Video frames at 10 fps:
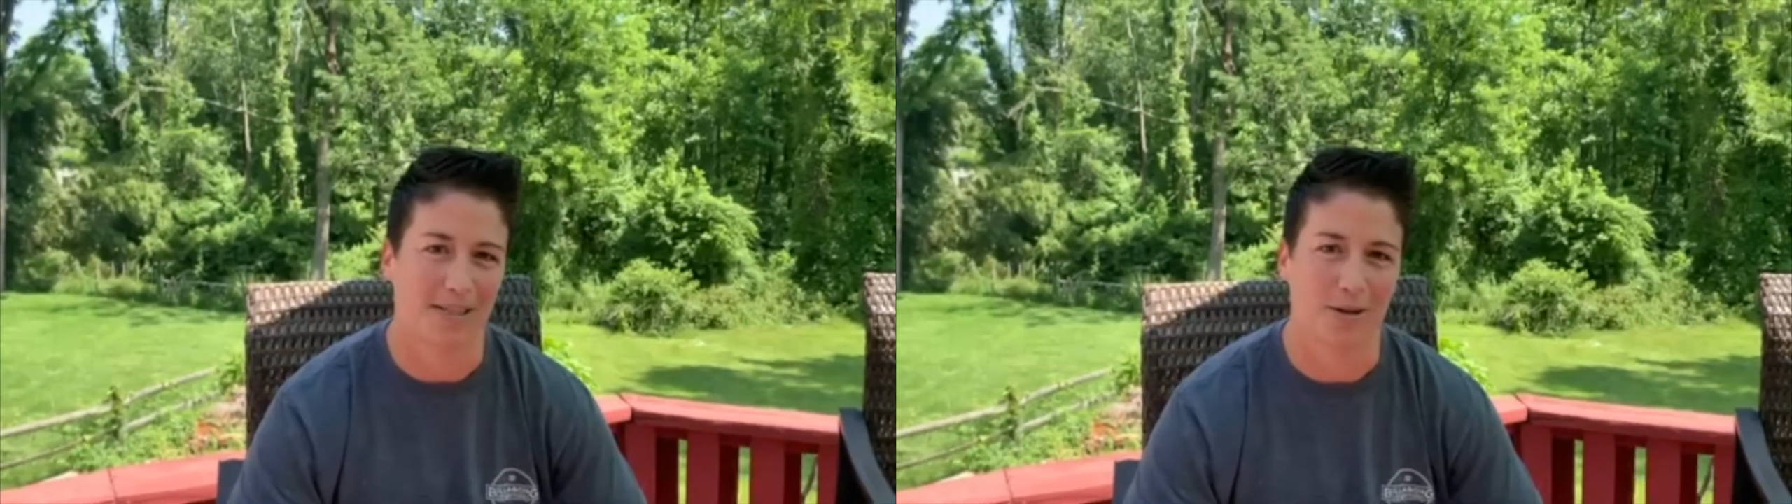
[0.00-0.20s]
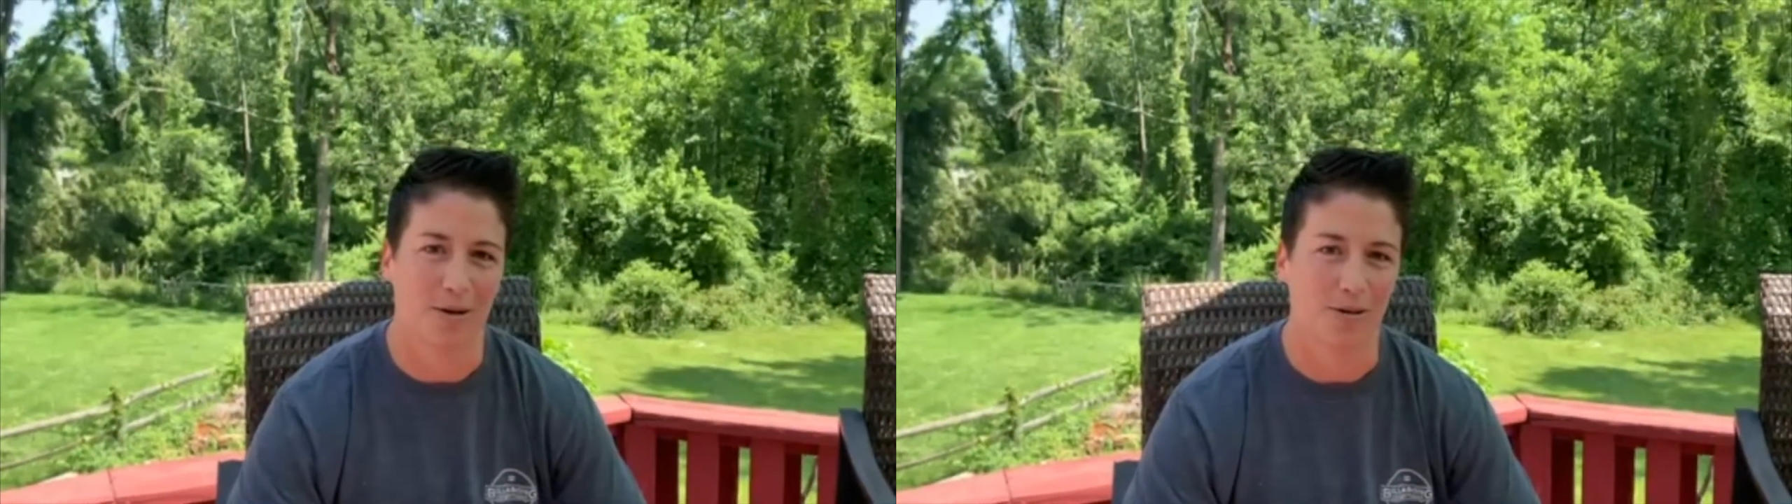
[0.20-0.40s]

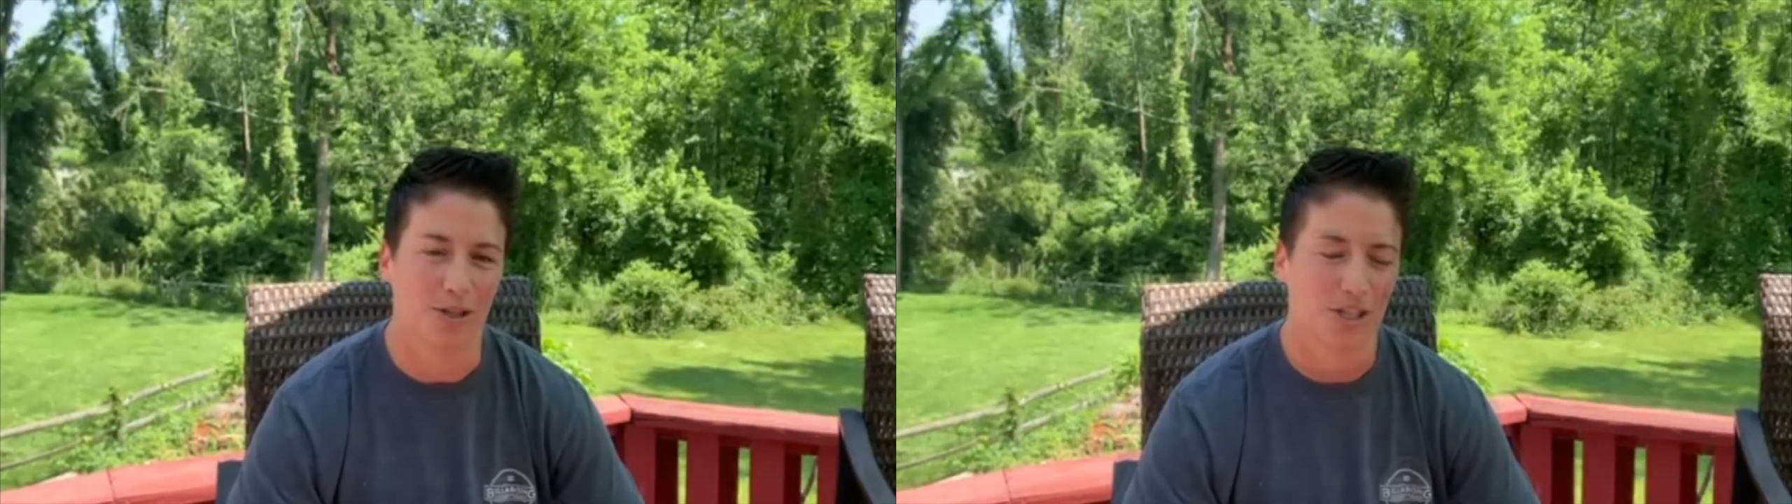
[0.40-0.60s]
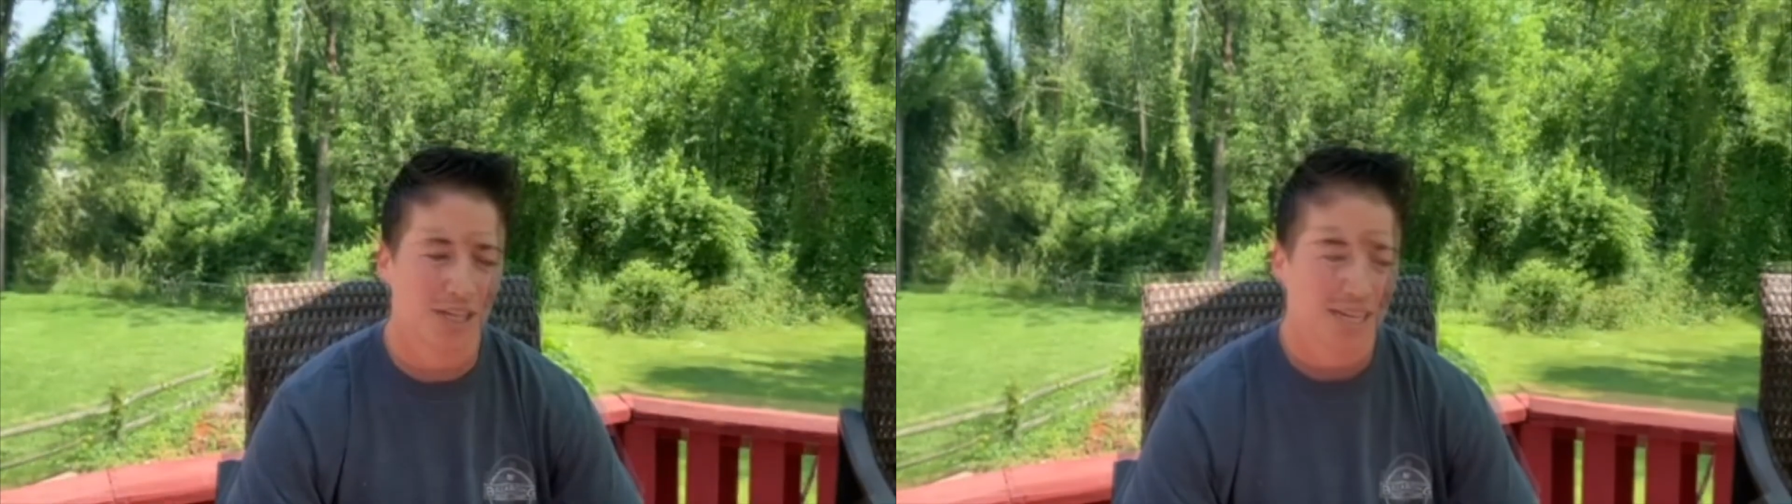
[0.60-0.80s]
as a
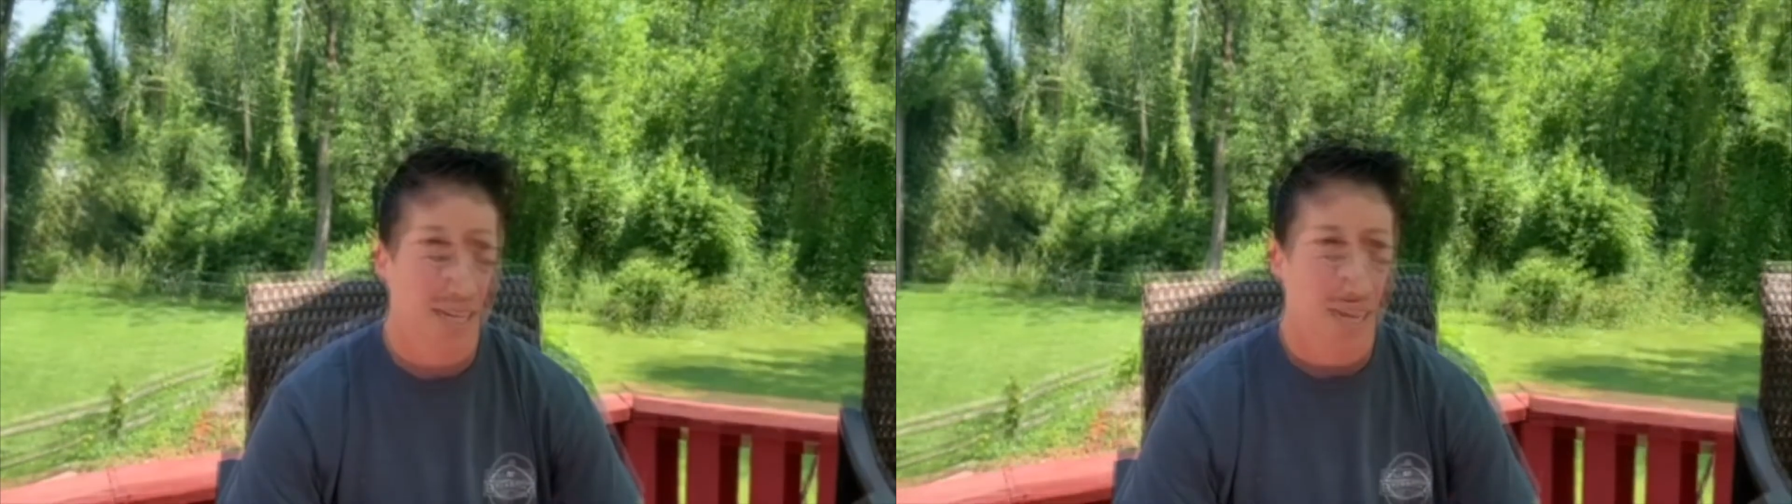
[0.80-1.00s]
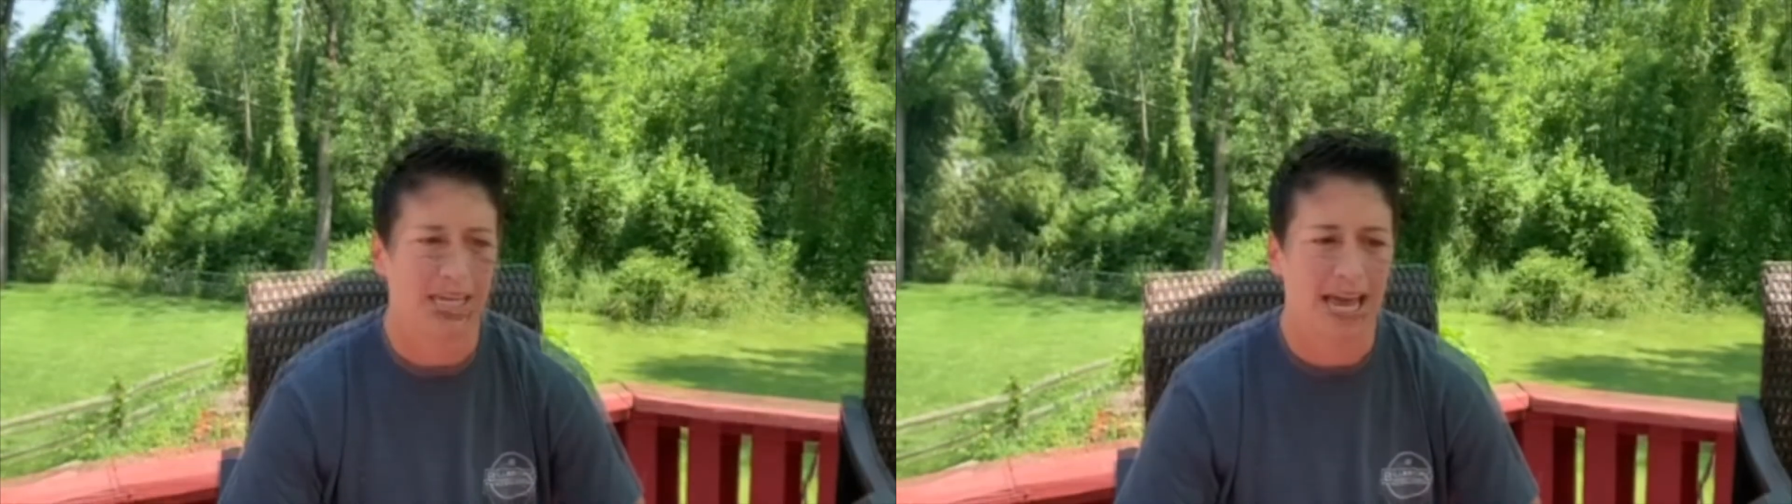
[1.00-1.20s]
coach.
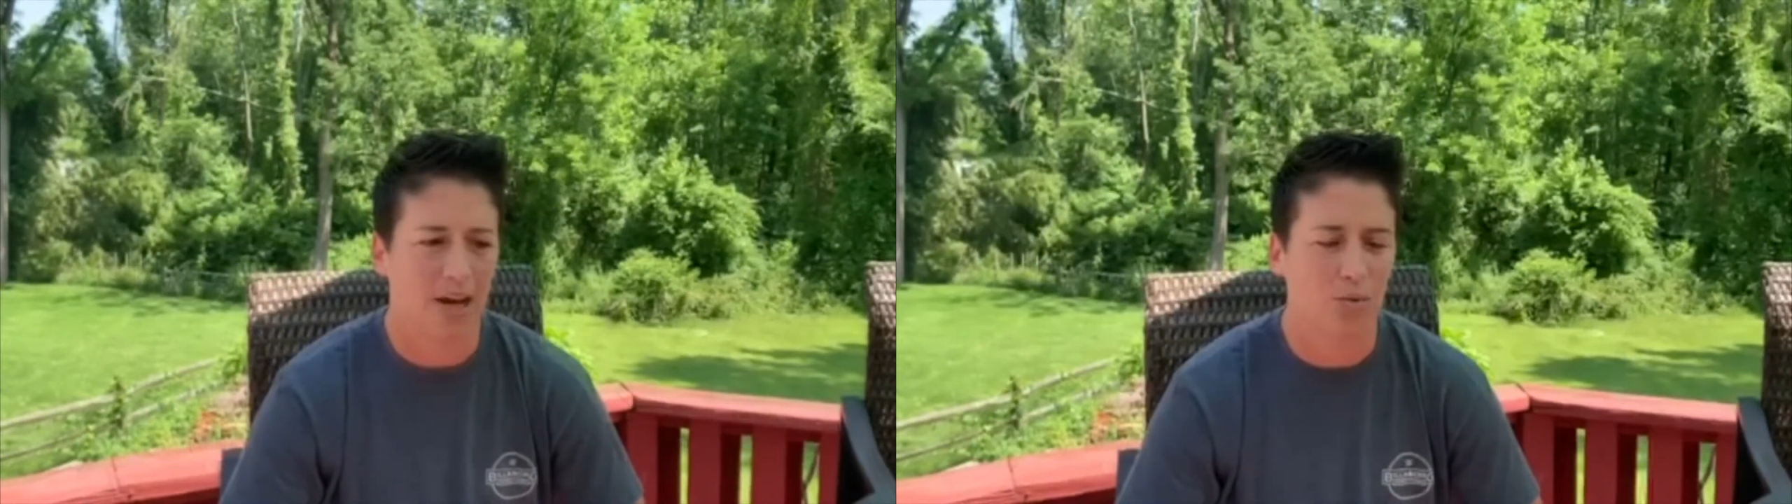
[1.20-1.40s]
He had a